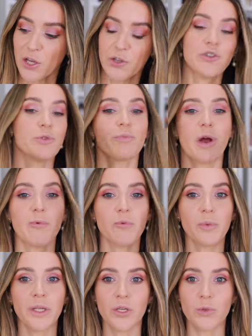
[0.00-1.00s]
you should
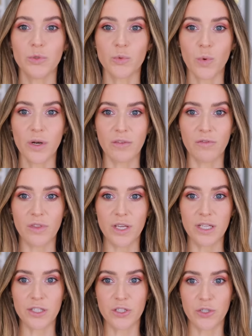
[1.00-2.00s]
probably use one of
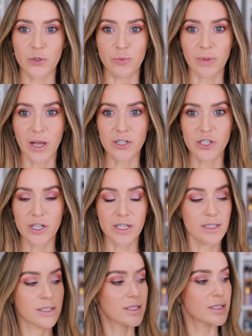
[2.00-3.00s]
these two
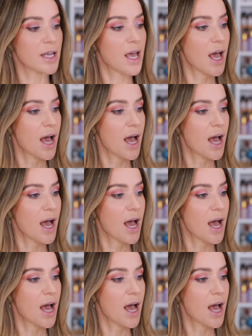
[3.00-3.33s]
blushes.